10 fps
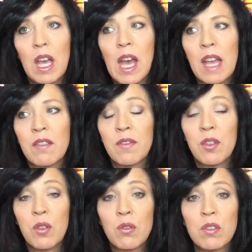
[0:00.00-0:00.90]
And for
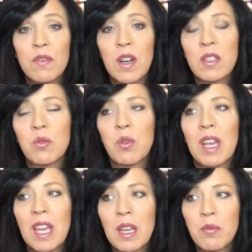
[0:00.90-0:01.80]
those of us who are
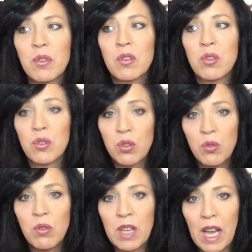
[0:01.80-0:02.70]
able to
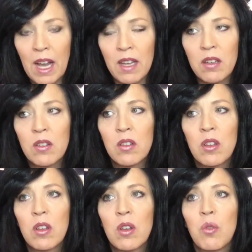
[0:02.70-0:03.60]
do that,
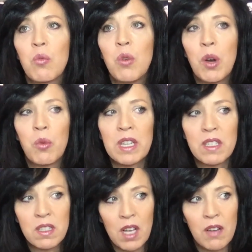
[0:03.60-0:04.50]
what we
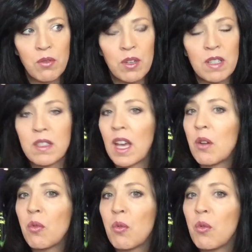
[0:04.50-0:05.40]
discover is
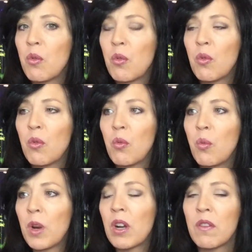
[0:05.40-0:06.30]
that
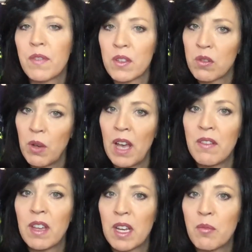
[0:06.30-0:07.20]
we don't feel so
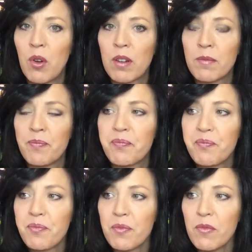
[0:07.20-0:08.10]
heavy anymore.
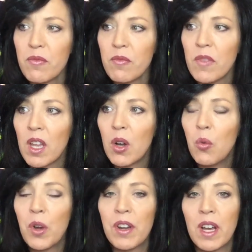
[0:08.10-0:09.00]

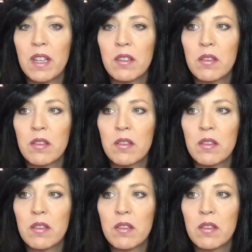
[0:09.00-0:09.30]
We're not